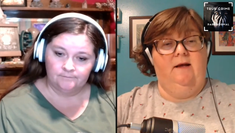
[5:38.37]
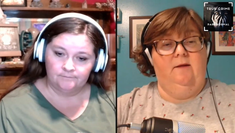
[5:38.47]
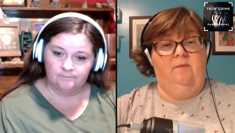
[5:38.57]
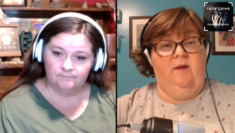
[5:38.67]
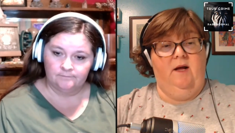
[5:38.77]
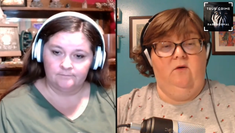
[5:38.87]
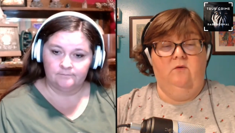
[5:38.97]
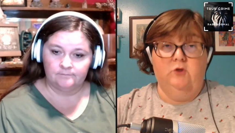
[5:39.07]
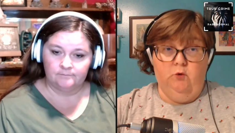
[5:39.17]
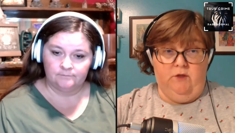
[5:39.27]
Speaker 1: about
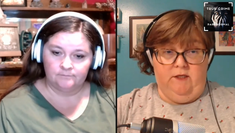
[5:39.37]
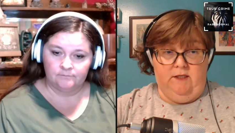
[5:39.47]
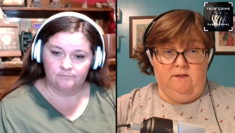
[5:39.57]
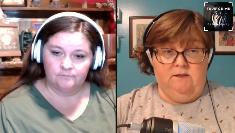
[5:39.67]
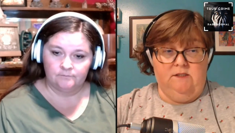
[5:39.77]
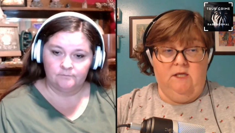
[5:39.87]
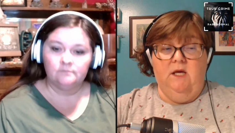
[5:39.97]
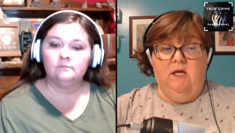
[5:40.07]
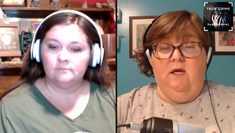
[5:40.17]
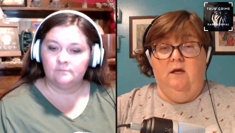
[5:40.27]
two things.
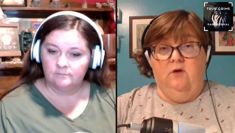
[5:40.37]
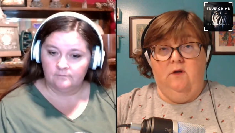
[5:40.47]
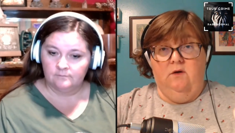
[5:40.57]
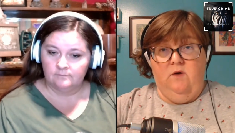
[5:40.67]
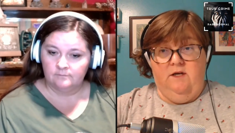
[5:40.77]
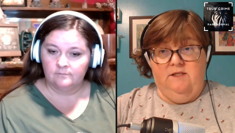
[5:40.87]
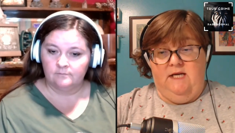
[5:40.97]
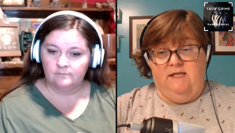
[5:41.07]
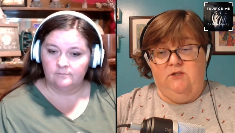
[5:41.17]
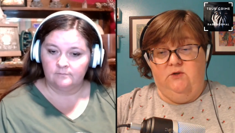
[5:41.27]
Mm-hmm. You're going to want to
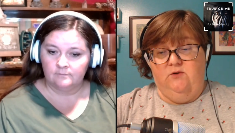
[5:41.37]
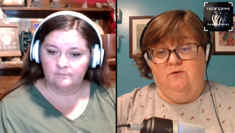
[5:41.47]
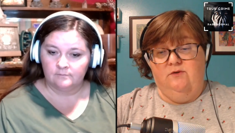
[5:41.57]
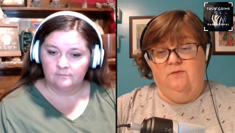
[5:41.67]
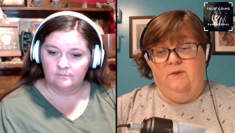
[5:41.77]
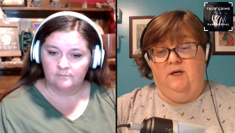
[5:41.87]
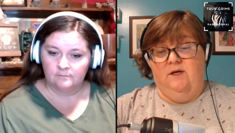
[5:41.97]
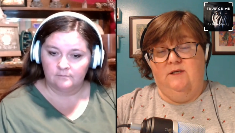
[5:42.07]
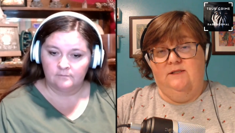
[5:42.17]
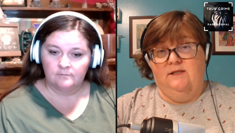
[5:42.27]
stay tuned
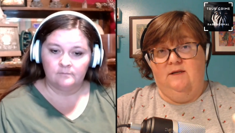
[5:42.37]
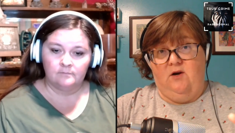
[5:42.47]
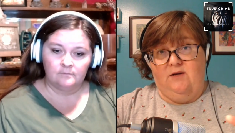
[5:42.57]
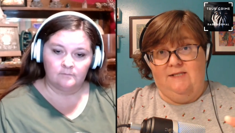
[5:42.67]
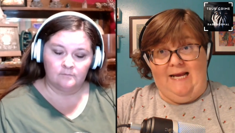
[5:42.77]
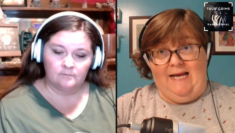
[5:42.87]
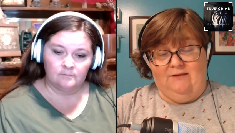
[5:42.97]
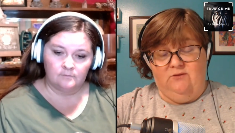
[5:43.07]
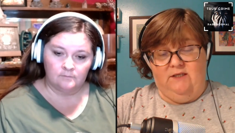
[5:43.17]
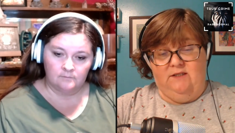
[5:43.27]
because our
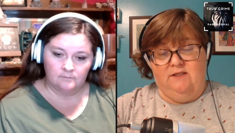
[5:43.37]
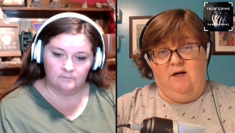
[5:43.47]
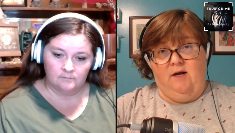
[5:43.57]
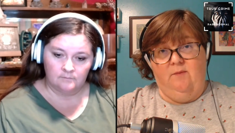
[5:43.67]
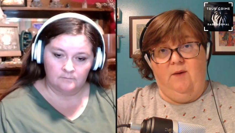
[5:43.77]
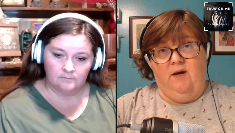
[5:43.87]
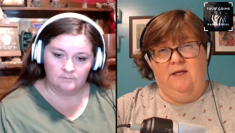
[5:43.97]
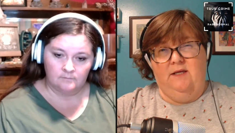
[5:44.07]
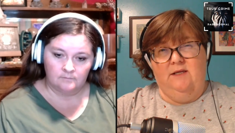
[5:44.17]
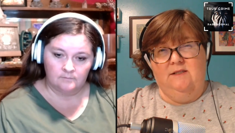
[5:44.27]
second thing to talk
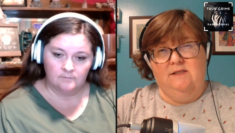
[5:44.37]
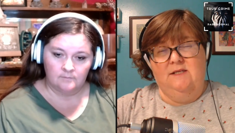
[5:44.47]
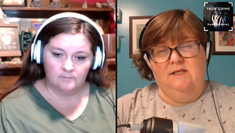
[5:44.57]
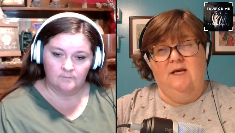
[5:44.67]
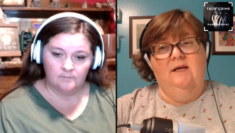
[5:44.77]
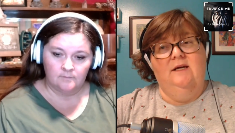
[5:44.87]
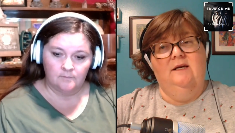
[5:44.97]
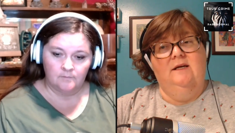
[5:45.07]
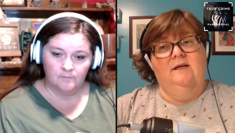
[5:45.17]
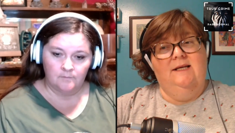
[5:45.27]
about is
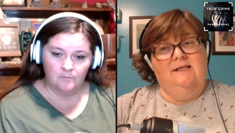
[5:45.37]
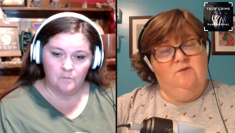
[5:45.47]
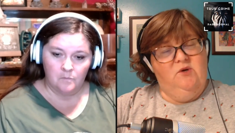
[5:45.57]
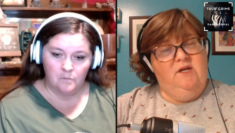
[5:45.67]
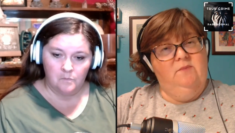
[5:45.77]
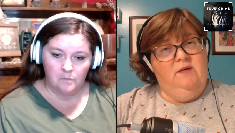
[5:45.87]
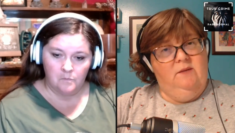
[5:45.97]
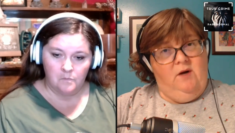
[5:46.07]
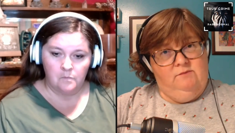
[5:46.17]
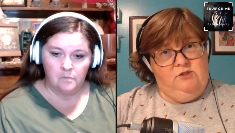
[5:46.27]
it's a pretty big
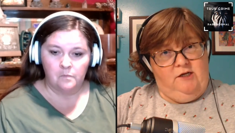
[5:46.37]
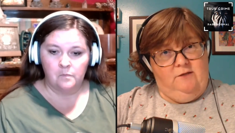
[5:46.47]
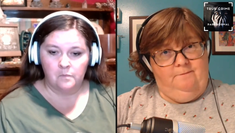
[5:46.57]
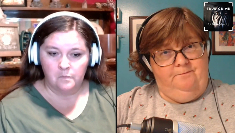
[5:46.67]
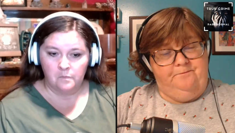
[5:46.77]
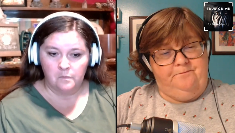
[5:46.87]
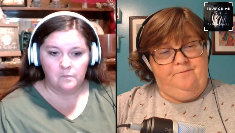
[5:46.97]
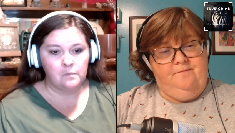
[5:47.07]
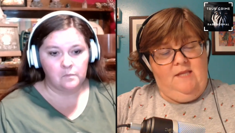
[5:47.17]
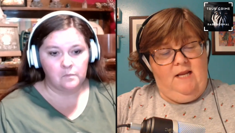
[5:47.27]
bombshell.
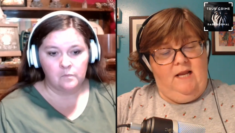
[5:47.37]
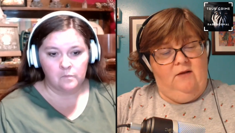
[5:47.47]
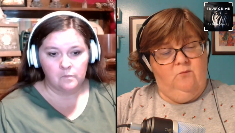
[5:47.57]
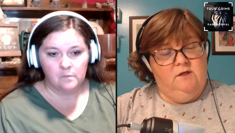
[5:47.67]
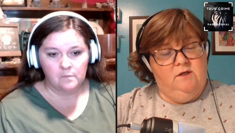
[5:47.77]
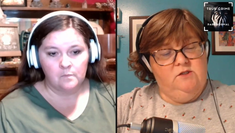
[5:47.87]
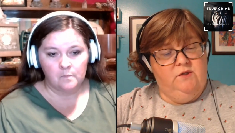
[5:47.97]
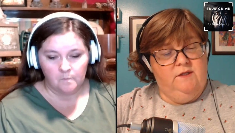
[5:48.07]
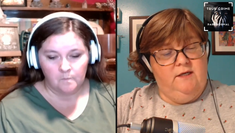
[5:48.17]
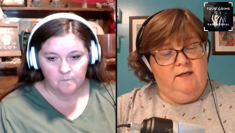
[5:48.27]
Mm-hmm. And we're not
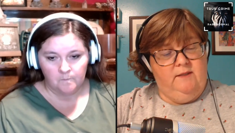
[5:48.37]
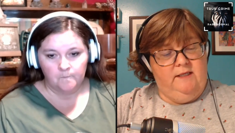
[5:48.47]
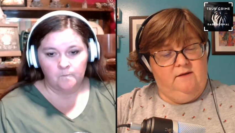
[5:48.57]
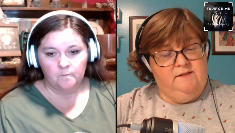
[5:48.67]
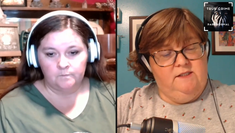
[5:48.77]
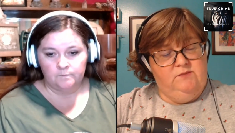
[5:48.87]
sure that anybody else has